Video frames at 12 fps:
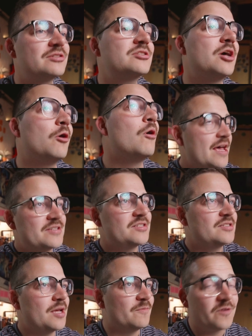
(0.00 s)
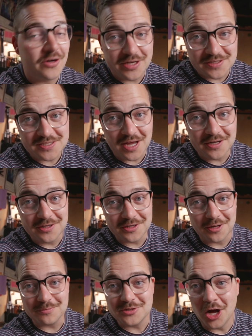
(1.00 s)
So, yes, I'm very excited to
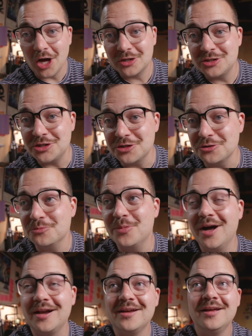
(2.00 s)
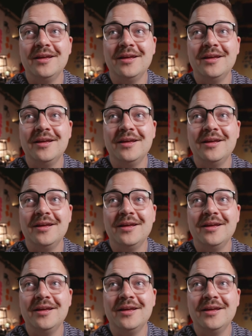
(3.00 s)
come talk to you, but